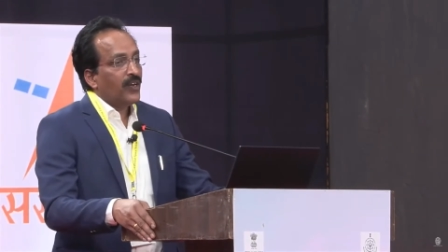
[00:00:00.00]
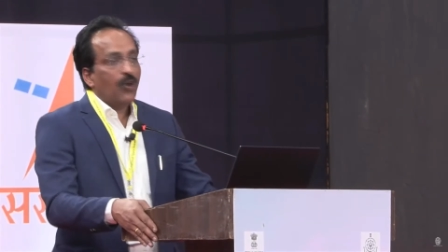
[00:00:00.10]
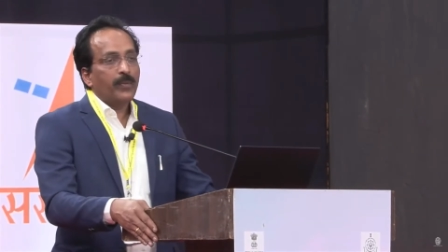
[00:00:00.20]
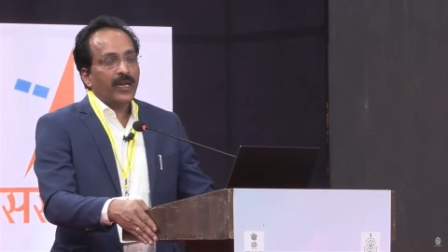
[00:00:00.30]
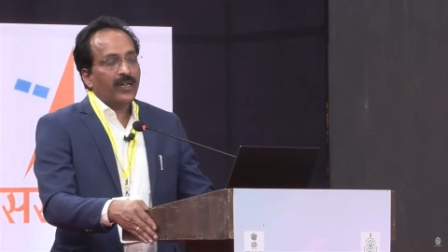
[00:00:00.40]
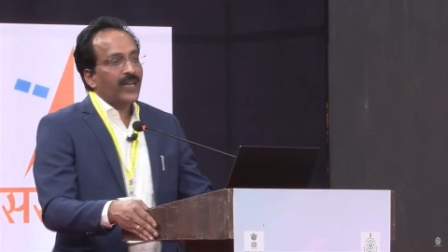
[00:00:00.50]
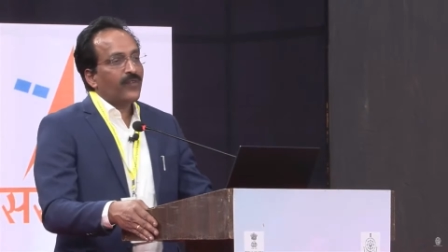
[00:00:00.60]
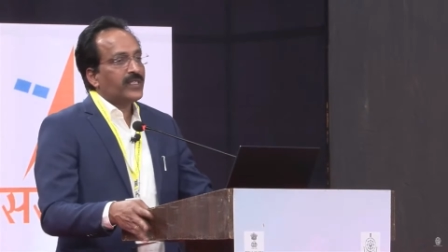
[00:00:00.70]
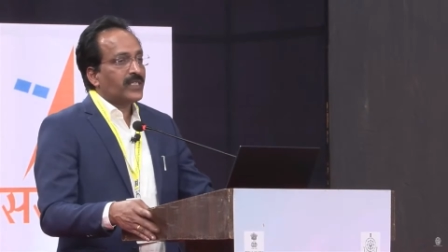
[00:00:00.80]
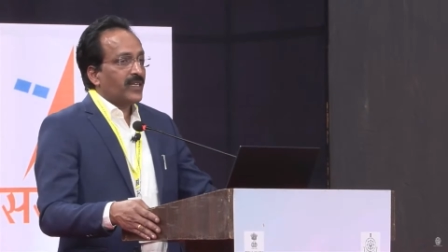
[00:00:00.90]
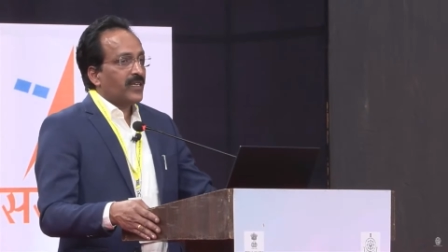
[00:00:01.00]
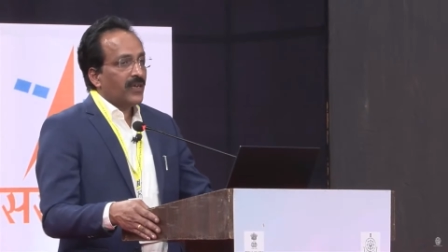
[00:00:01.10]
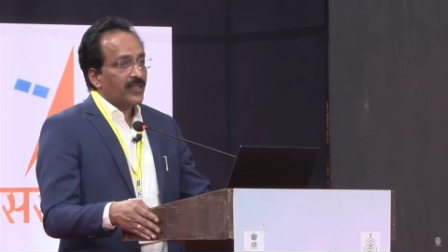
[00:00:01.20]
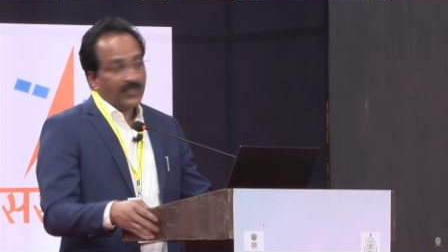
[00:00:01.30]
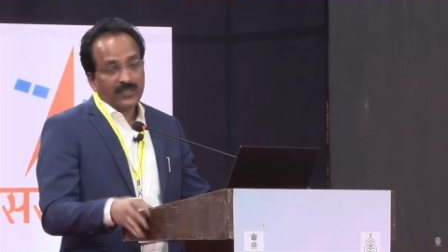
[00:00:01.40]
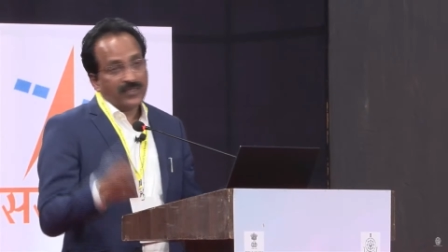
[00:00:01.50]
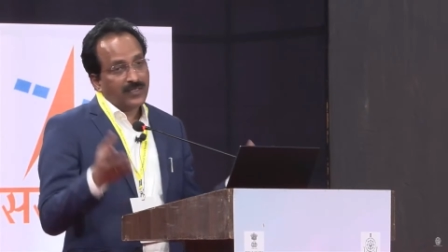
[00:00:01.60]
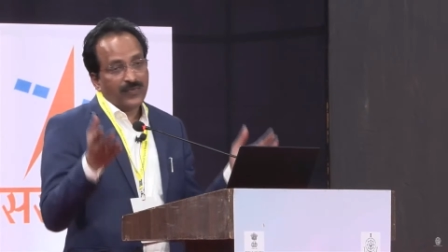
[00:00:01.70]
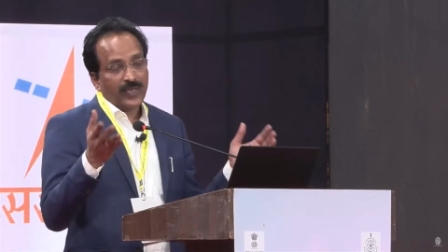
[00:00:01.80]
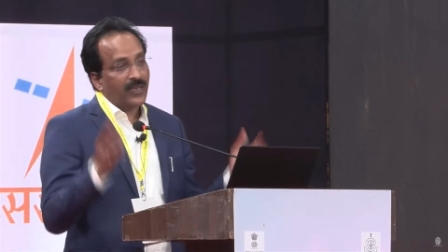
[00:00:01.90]
nominal that we set. I think this
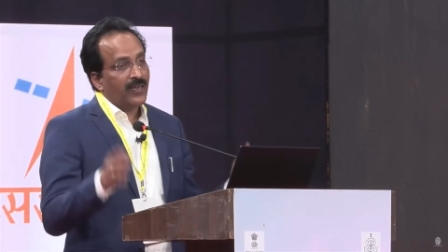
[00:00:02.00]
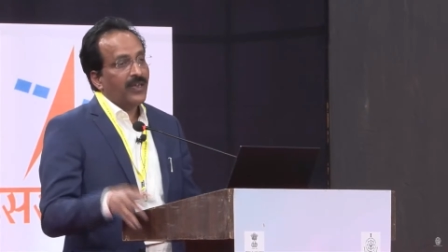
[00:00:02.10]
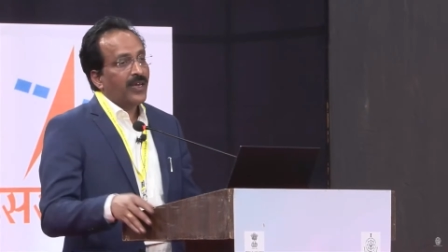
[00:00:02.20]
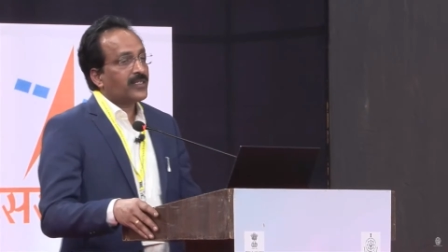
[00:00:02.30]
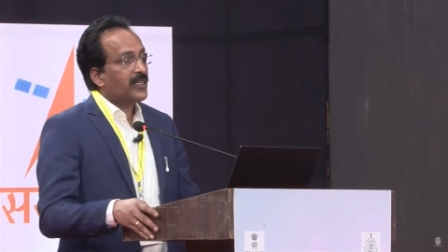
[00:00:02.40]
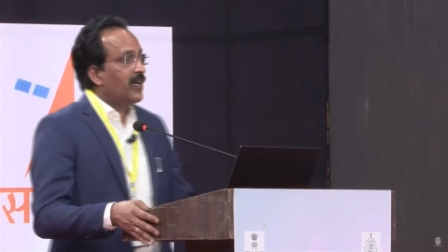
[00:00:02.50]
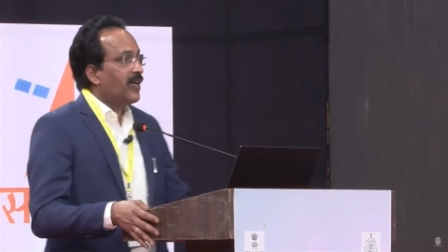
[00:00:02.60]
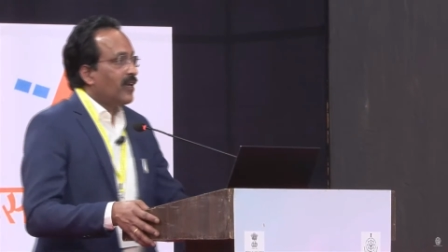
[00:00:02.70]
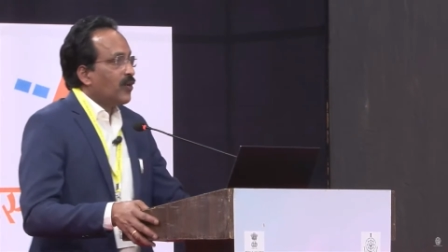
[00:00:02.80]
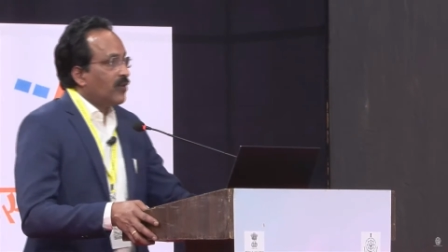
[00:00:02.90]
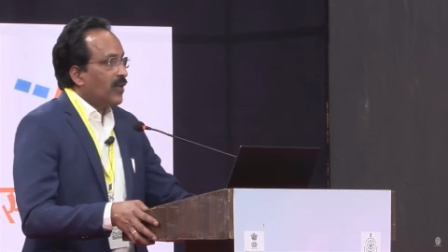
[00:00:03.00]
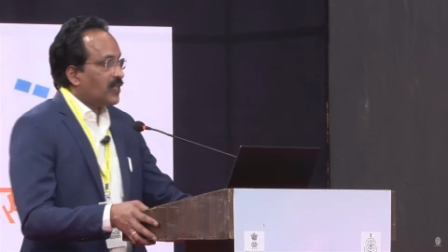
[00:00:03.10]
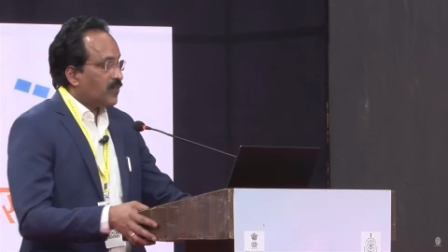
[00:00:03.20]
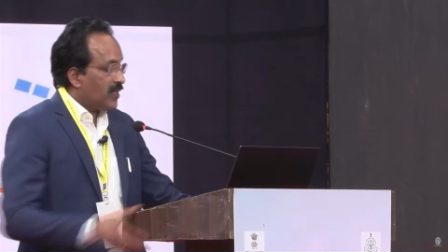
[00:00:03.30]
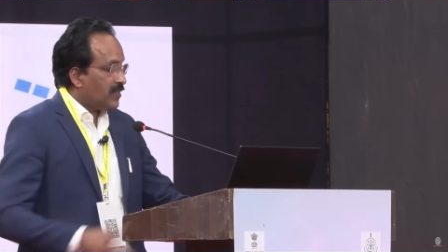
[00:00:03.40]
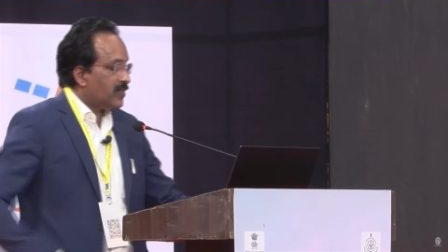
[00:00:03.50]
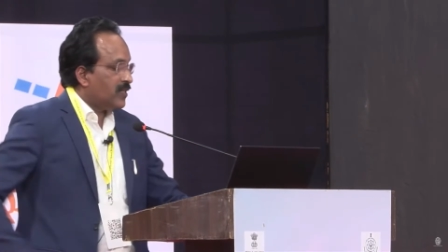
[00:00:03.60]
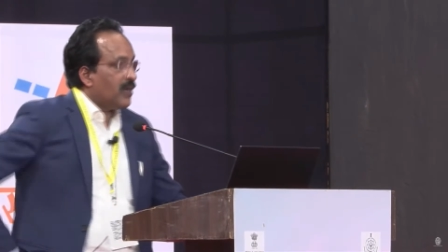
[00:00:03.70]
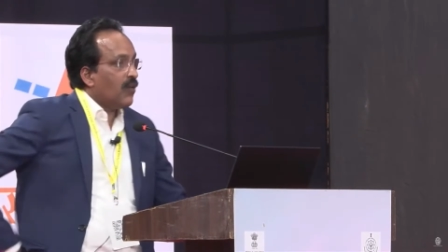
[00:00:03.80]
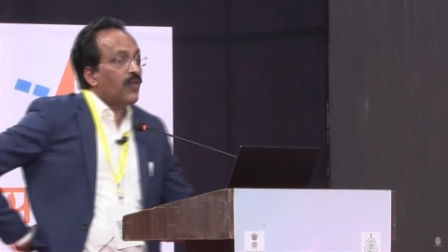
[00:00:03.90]
is very exceedingly good as far as
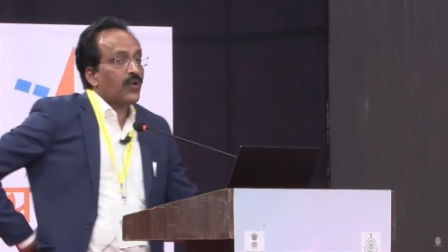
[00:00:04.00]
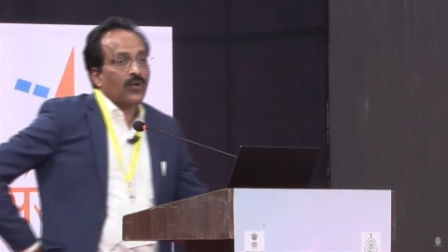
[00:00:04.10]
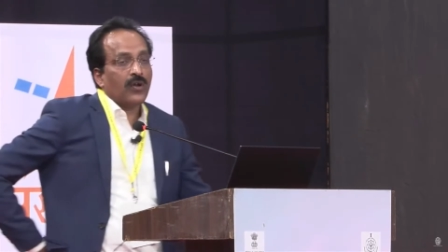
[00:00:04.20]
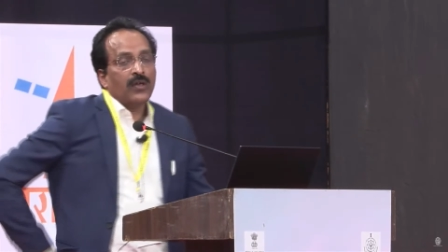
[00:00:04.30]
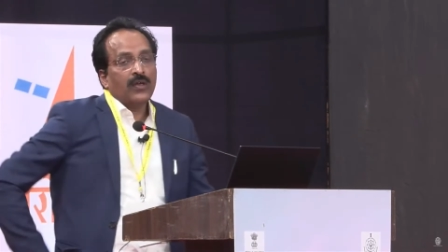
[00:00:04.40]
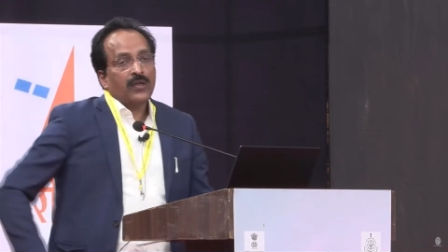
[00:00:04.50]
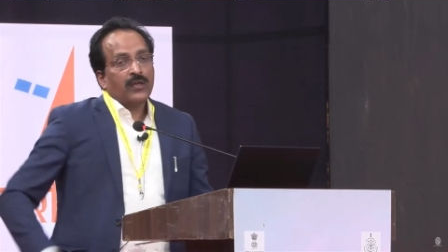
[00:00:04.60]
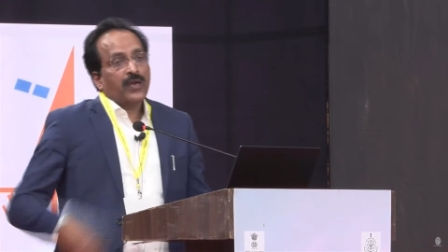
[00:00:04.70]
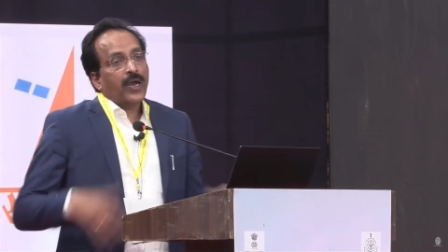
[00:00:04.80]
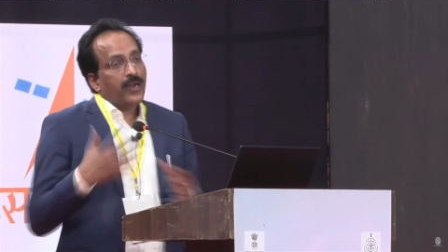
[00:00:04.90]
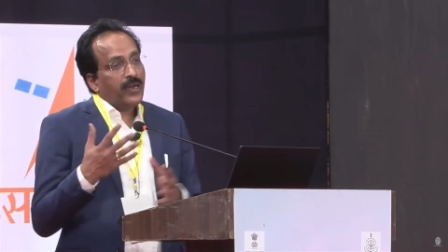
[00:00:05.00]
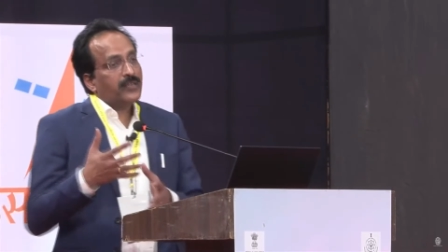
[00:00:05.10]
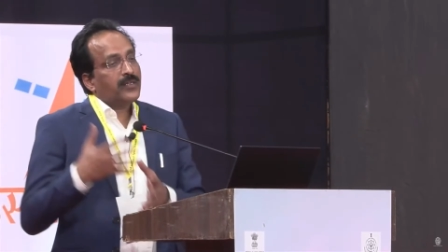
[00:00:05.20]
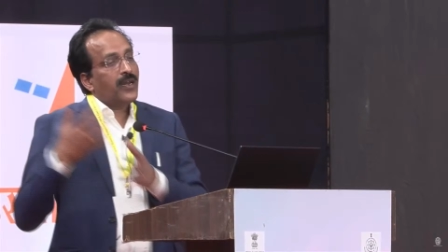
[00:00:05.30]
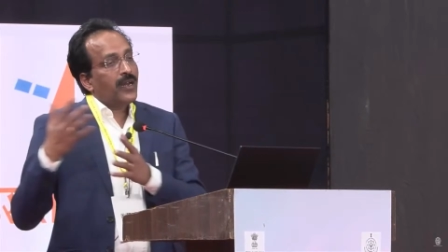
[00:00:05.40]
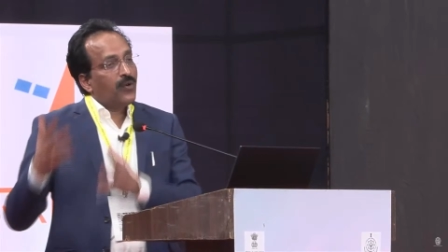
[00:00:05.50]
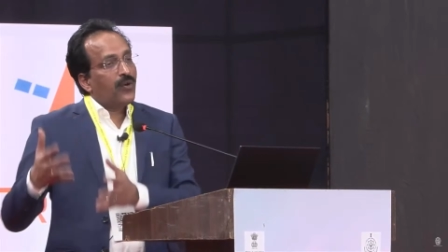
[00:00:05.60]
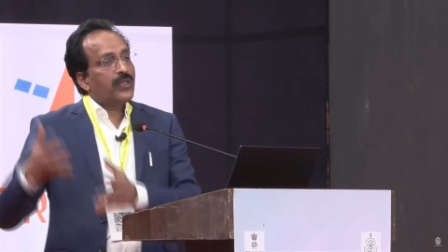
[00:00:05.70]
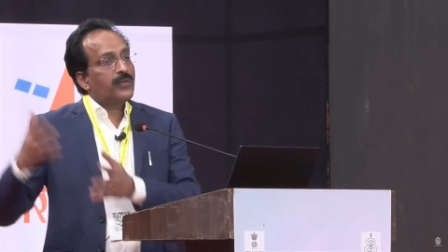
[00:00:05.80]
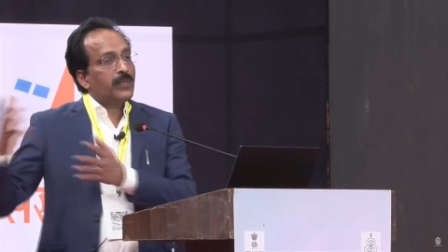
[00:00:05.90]
the overall guidance and
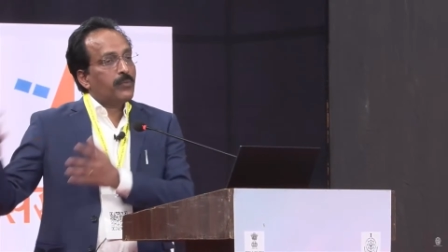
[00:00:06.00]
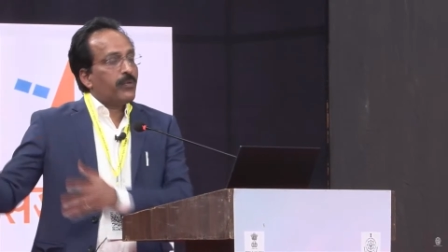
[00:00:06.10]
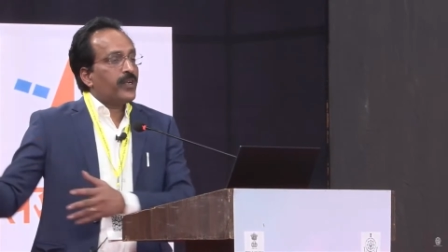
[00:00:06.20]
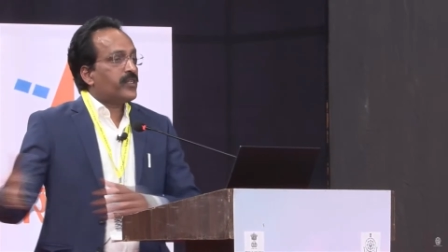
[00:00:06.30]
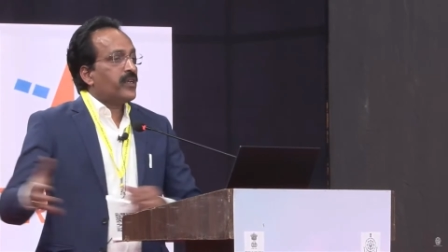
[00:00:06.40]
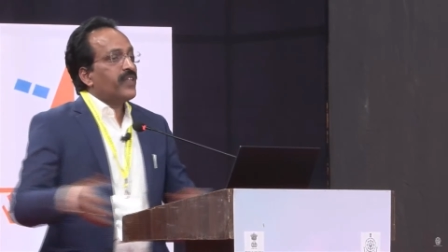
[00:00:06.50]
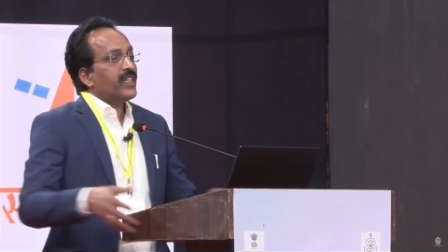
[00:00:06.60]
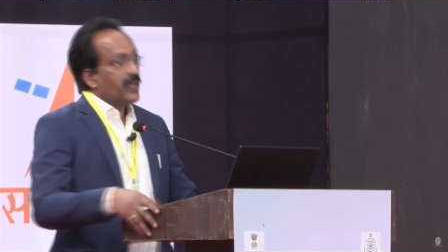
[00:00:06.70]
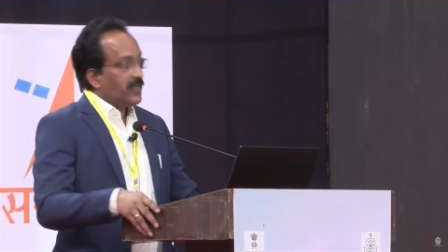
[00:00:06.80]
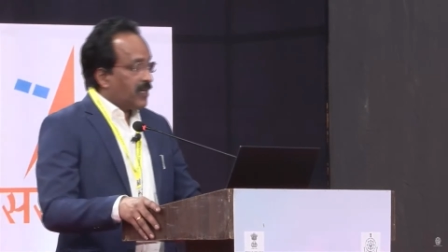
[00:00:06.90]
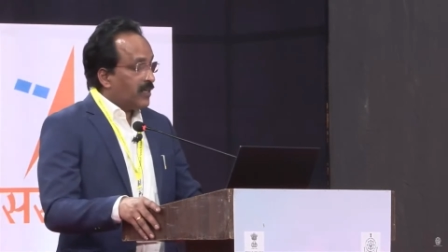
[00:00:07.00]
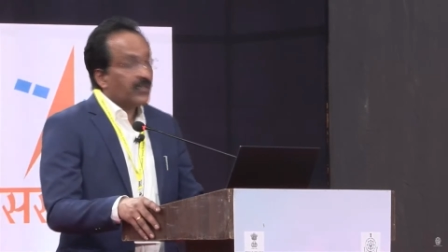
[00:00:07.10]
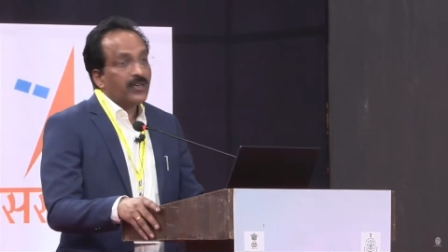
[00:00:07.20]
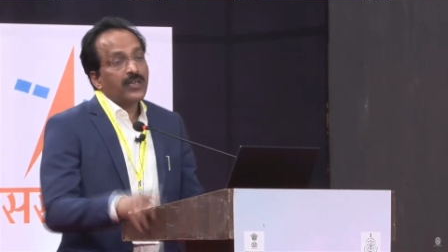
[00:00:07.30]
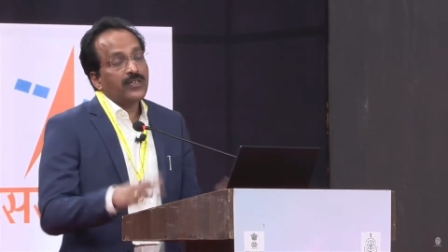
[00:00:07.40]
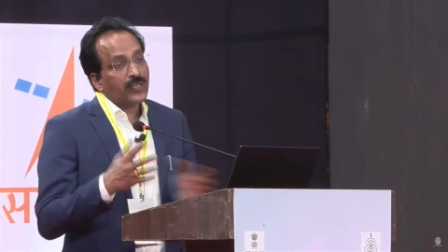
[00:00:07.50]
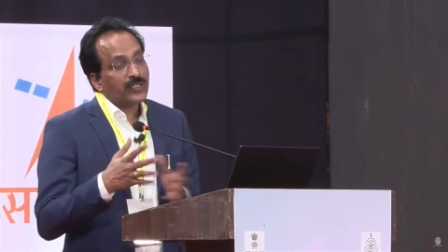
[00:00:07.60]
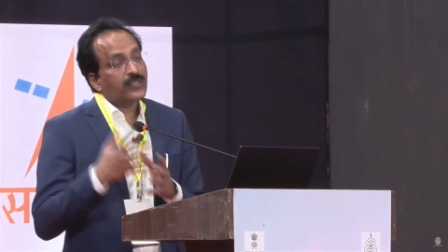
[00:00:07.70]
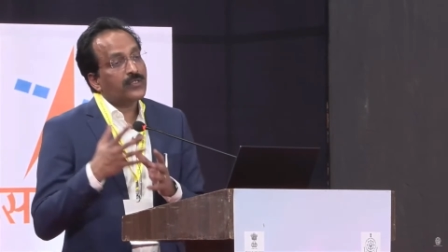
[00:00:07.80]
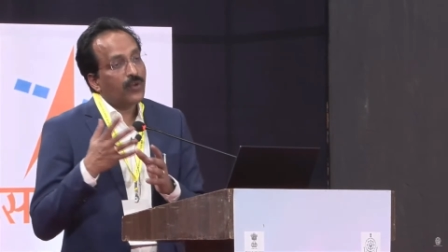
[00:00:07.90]
algorithm, the propulsion, everything is concerned. Gives
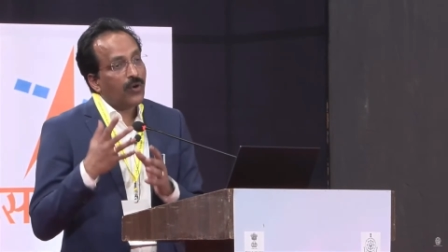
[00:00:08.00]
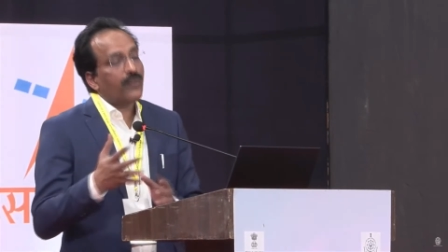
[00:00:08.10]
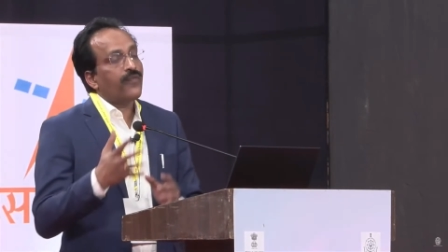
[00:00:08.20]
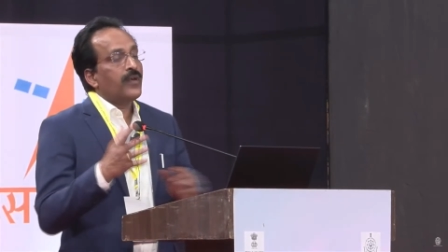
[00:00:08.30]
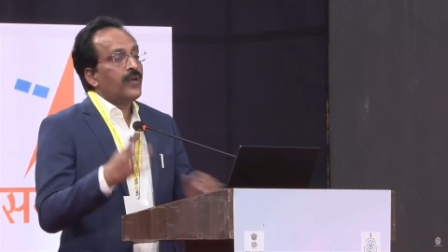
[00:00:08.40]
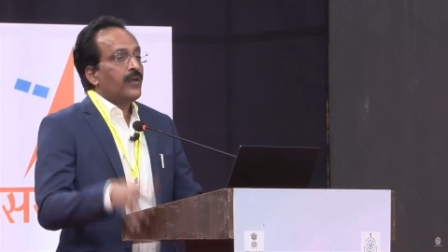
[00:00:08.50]
us a lot of